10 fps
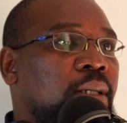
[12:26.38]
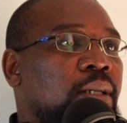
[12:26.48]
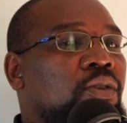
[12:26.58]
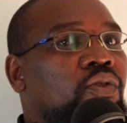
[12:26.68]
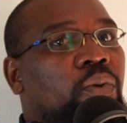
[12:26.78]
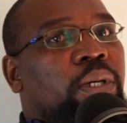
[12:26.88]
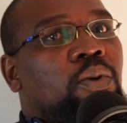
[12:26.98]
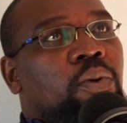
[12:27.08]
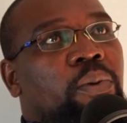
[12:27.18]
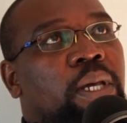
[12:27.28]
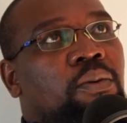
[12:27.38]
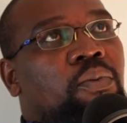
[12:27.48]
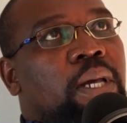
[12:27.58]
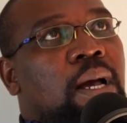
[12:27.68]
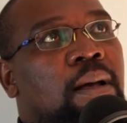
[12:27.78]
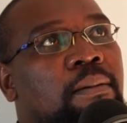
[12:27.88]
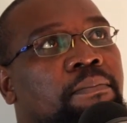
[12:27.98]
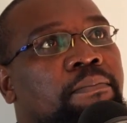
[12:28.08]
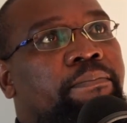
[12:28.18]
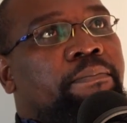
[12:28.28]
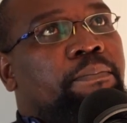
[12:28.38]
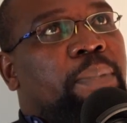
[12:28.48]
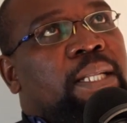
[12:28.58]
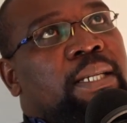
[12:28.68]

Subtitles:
So in a way, we are better